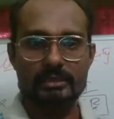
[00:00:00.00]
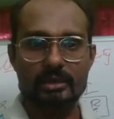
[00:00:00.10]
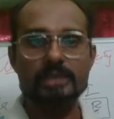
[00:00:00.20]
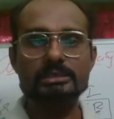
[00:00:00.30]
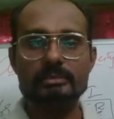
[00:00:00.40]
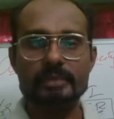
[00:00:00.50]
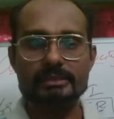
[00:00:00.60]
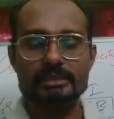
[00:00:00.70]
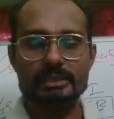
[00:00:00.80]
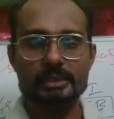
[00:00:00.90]

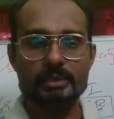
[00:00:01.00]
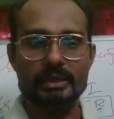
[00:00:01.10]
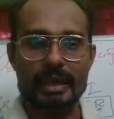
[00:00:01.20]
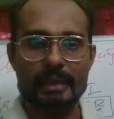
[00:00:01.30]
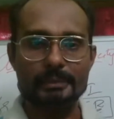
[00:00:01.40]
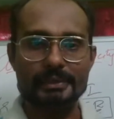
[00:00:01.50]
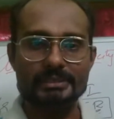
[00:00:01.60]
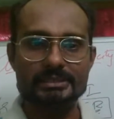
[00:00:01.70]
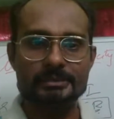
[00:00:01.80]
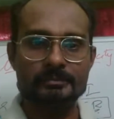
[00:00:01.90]
automatically what happens?